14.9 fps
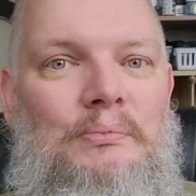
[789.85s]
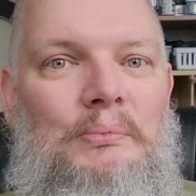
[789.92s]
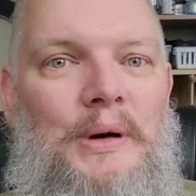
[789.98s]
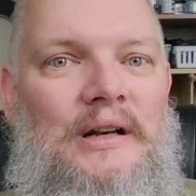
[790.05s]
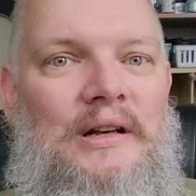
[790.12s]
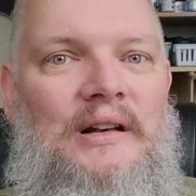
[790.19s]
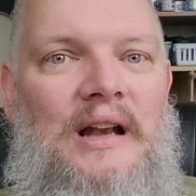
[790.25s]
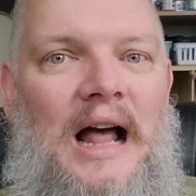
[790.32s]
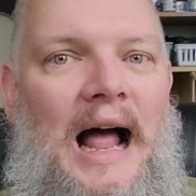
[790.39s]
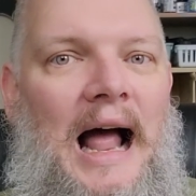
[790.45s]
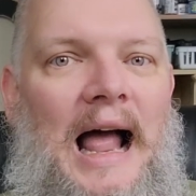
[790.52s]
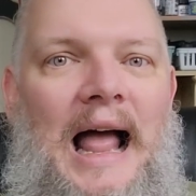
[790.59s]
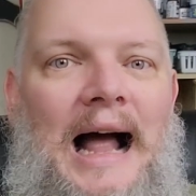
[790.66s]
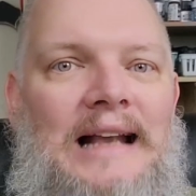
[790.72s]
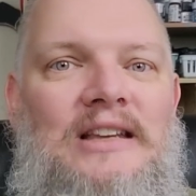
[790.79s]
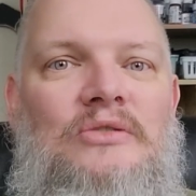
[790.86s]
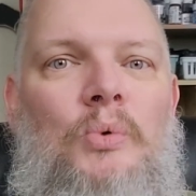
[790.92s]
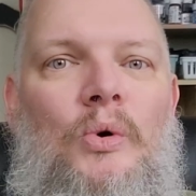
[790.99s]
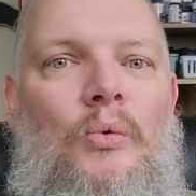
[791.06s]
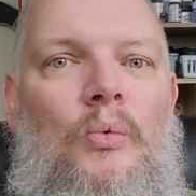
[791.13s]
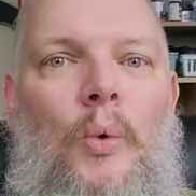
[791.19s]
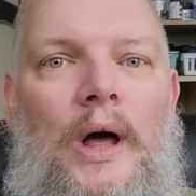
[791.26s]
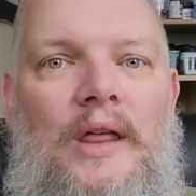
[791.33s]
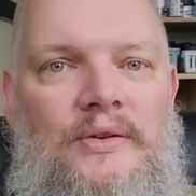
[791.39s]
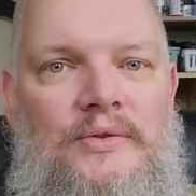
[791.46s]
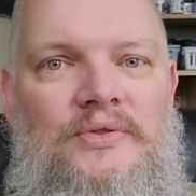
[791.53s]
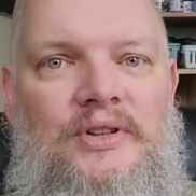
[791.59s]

but I, I just want to weather